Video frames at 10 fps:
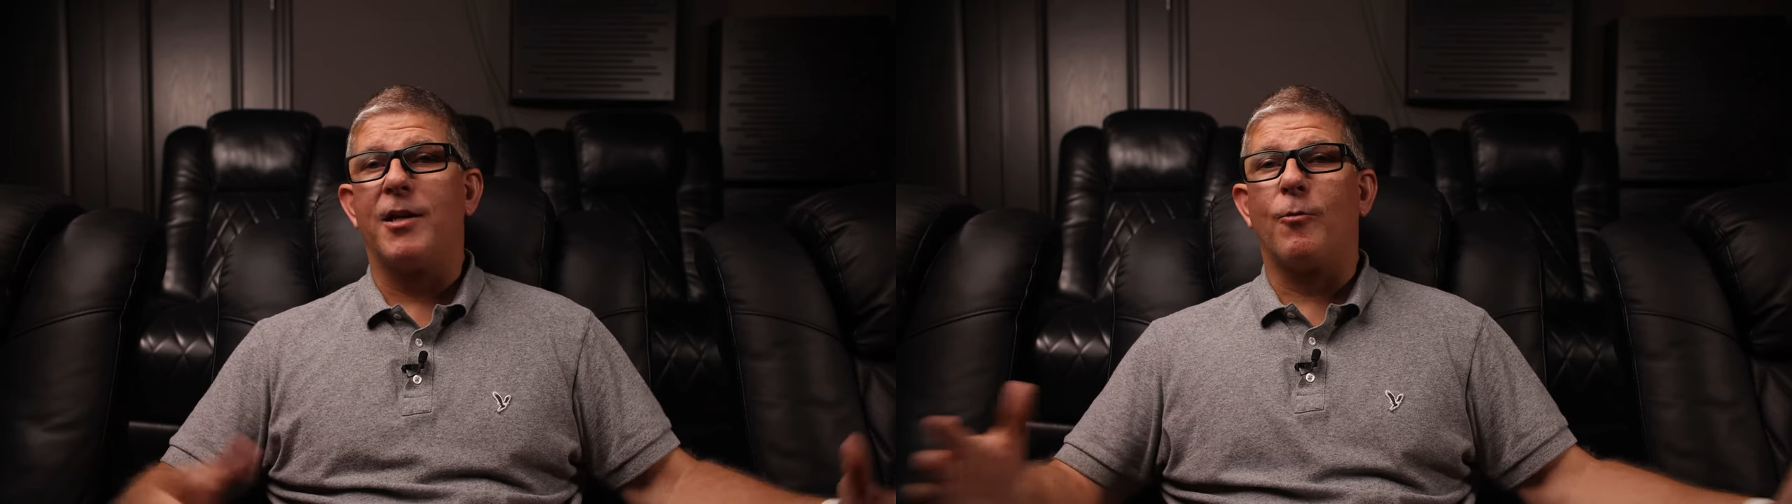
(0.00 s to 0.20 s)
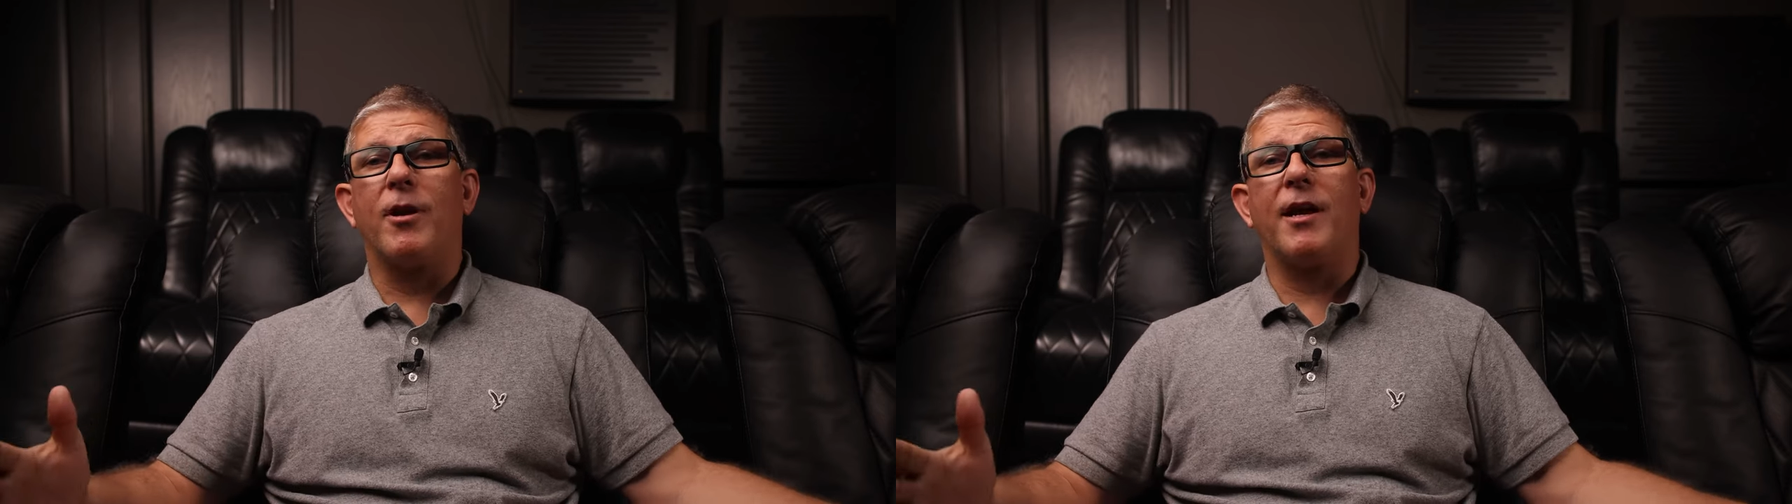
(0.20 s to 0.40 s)

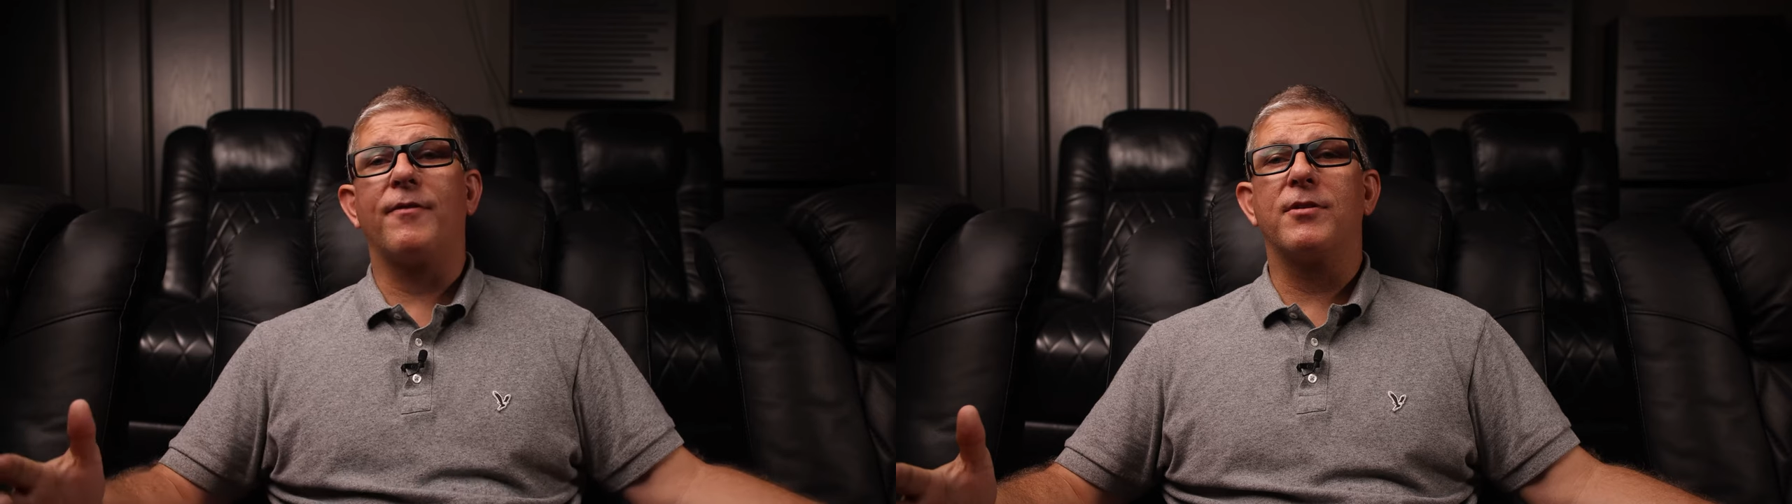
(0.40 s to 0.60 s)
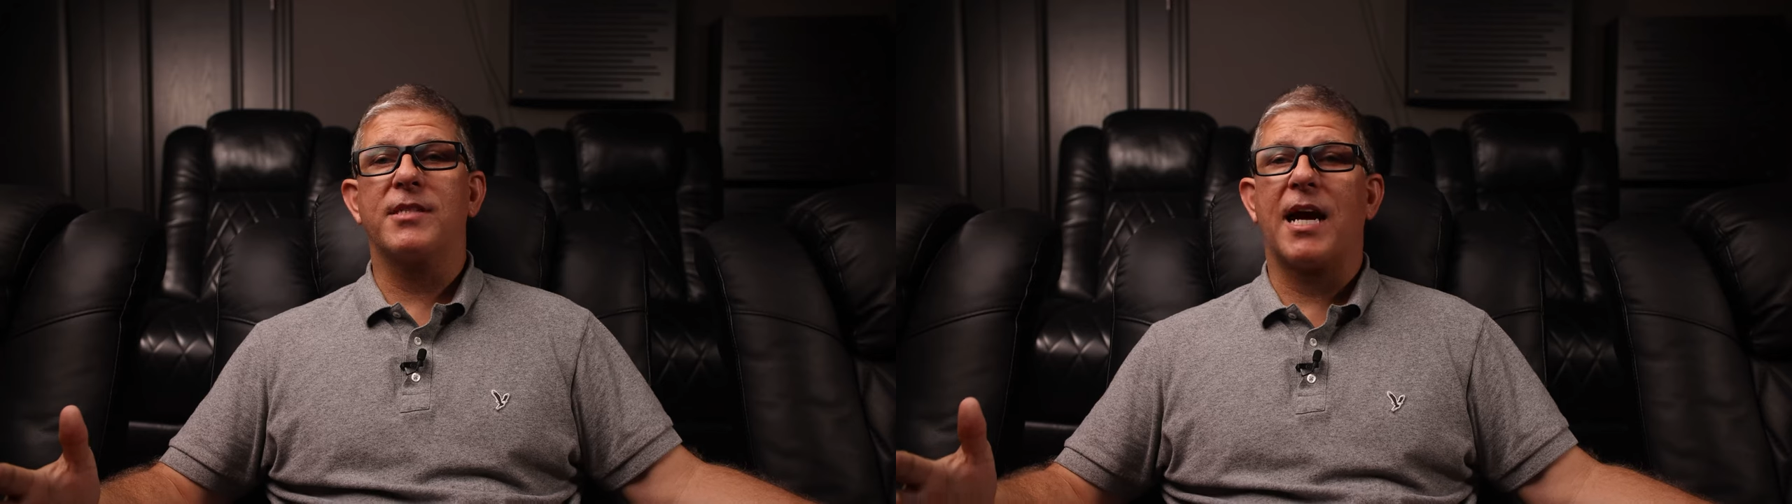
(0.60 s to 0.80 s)
Now
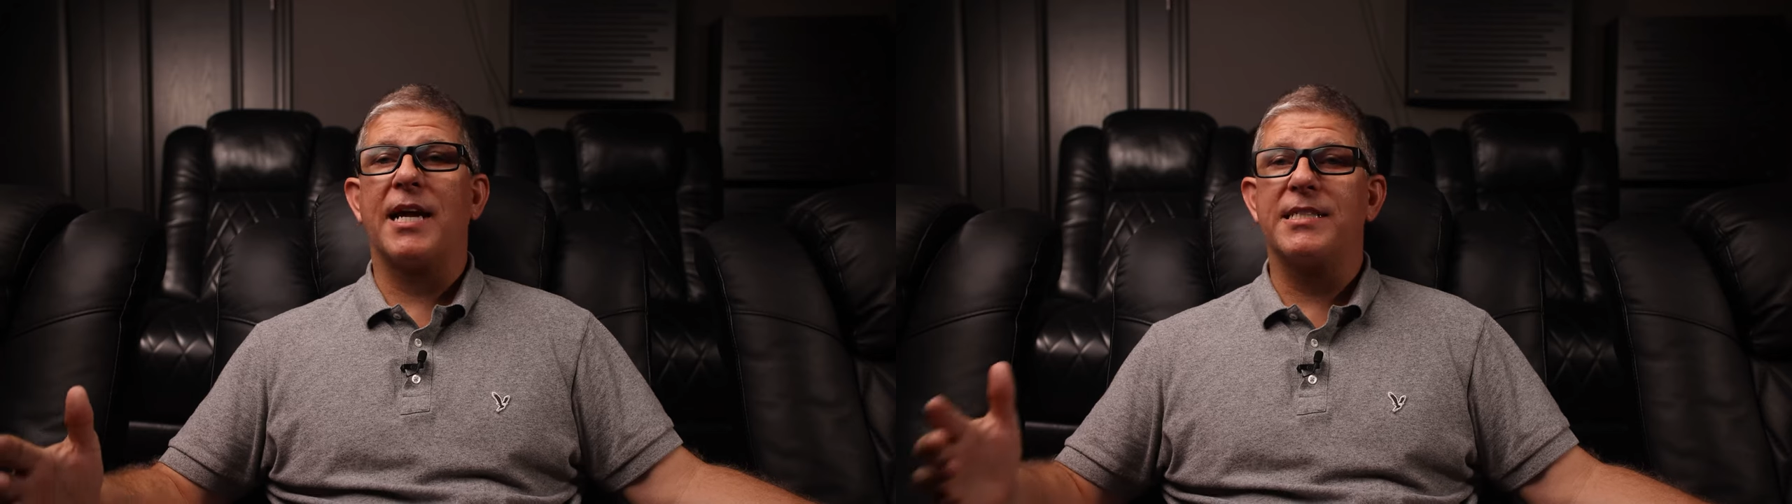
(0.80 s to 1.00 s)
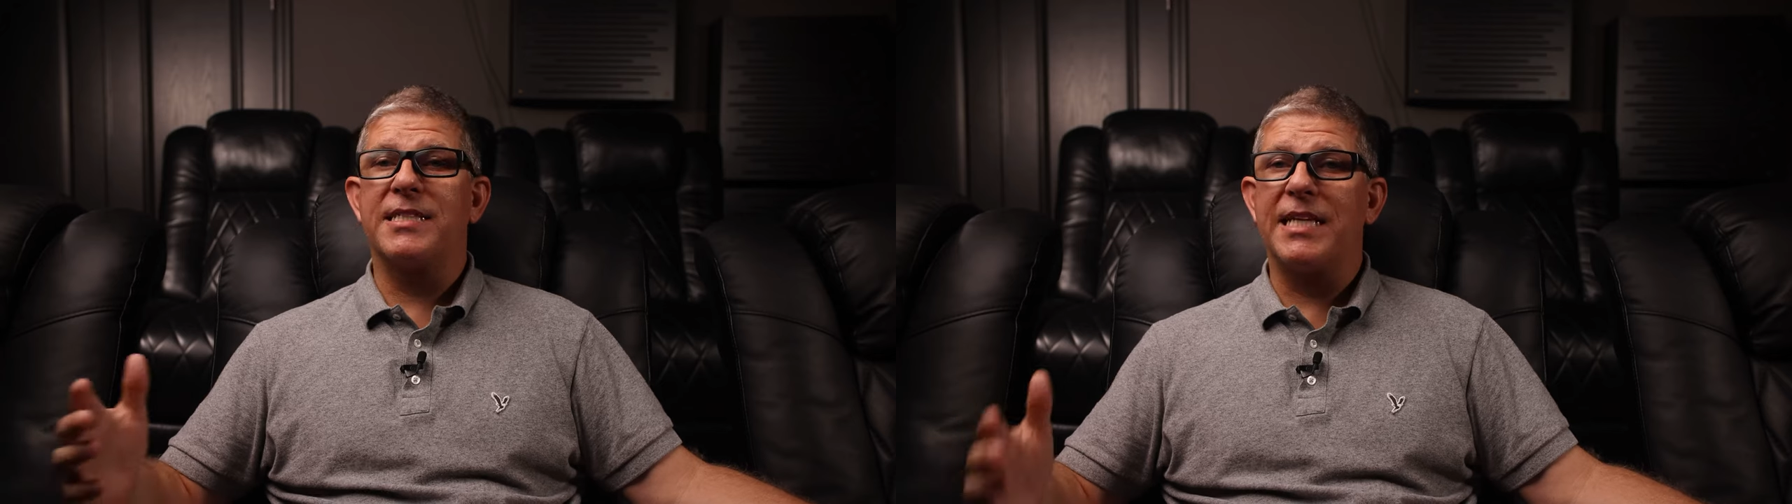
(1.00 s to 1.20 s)
whatever size